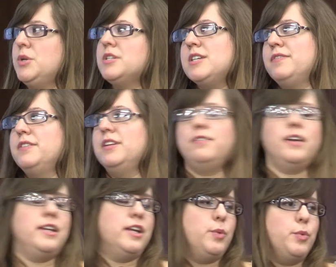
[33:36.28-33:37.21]
can definitely
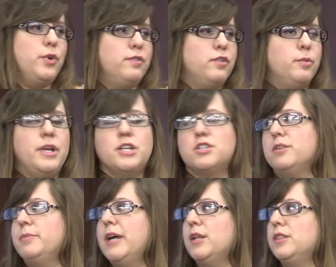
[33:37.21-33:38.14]
find out more information
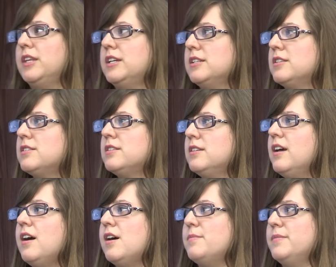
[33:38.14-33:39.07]
about this.
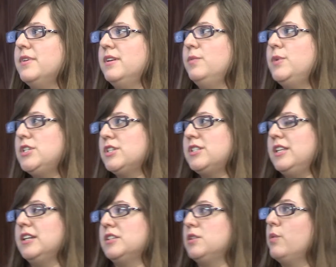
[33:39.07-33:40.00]
We just
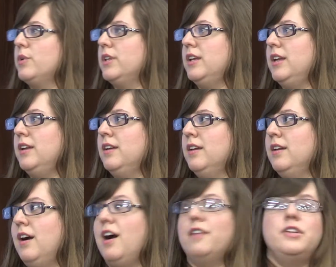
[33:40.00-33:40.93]
think it's really
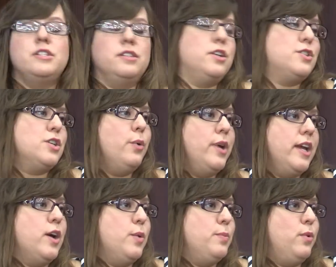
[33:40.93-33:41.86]
obviously showing
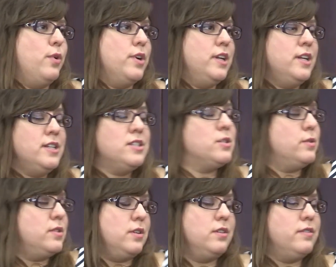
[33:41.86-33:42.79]
how important it is to
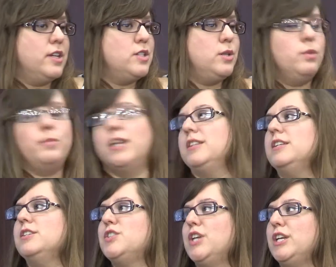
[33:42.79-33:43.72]
incentivize you to make
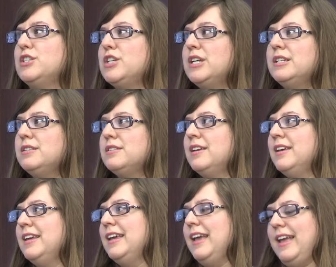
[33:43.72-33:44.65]
these changes,
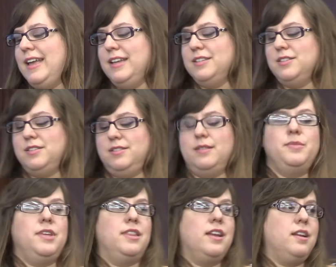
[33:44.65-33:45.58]
and
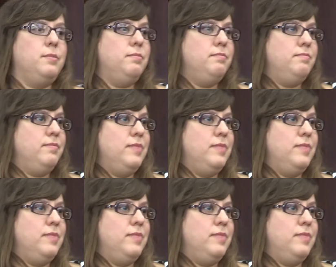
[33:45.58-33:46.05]
something that can,